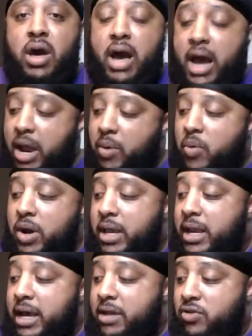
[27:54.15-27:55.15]
right, what
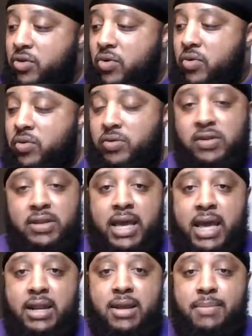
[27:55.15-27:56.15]
can I do
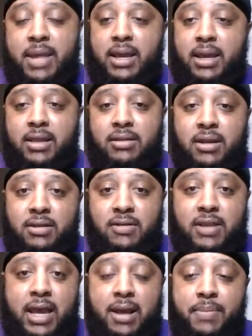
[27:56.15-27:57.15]
today to make
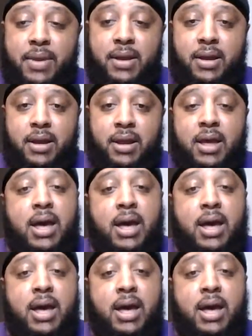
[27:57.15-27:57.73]
today be